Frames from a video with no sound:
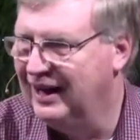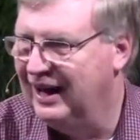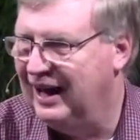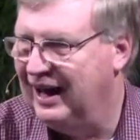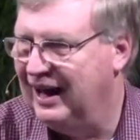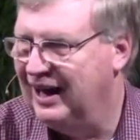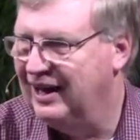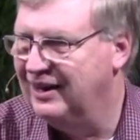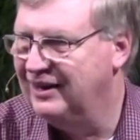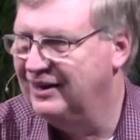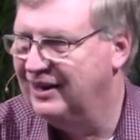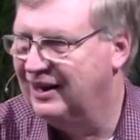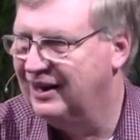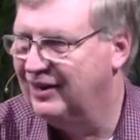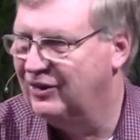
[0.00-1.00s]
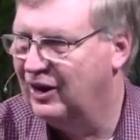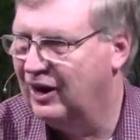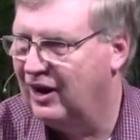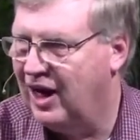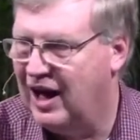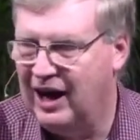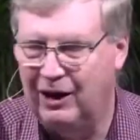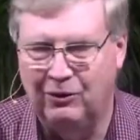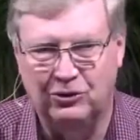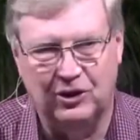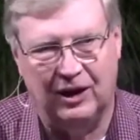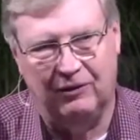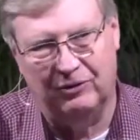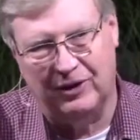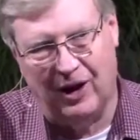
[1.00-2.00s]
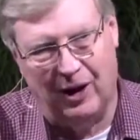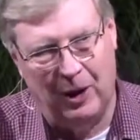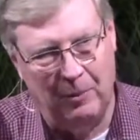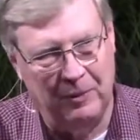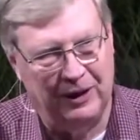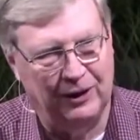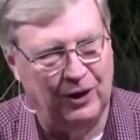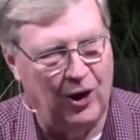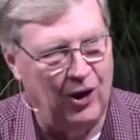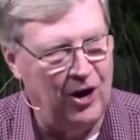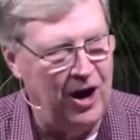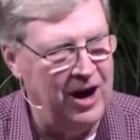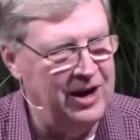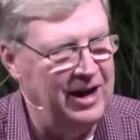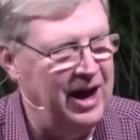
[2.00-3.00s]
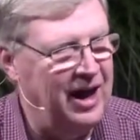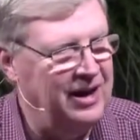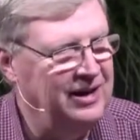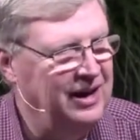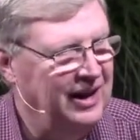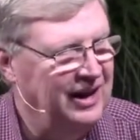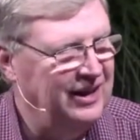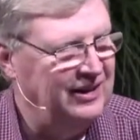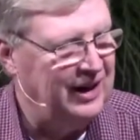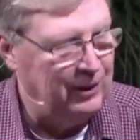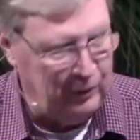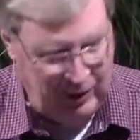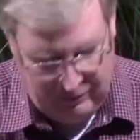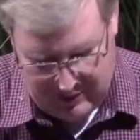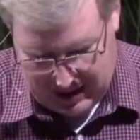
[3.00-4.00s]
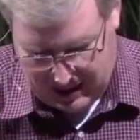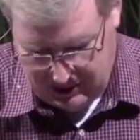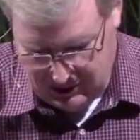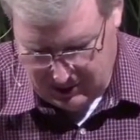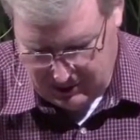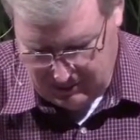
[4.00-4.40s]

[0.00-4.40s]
and uh, the lives that have come and gone and that we've had the